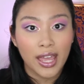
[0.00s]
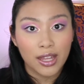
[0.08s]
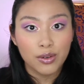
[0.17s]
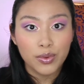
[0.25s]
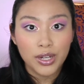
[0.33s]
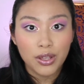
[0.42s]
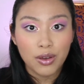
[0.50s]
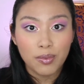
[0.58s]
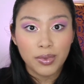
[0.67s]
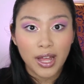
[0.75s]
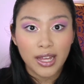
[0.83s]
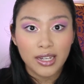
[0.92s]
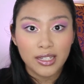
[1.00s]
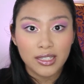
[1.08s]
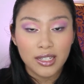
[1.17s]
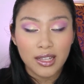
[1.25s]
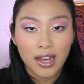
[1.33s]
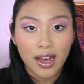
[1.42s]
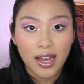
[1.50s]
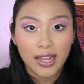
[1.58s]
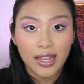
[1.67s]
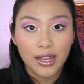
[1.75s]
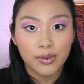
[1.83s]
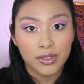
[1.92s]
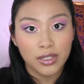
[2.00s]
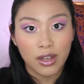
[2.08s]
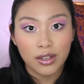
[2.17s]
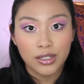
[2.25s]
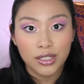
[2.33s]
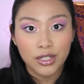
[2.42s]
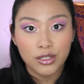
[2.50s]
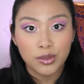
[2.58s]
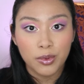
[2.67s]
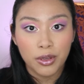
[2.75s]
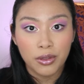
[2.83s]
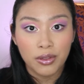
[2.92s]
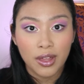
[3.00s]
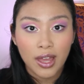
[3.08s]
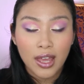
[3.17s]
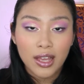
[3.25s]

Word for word: and when you applied it to the eye, it was also smooth.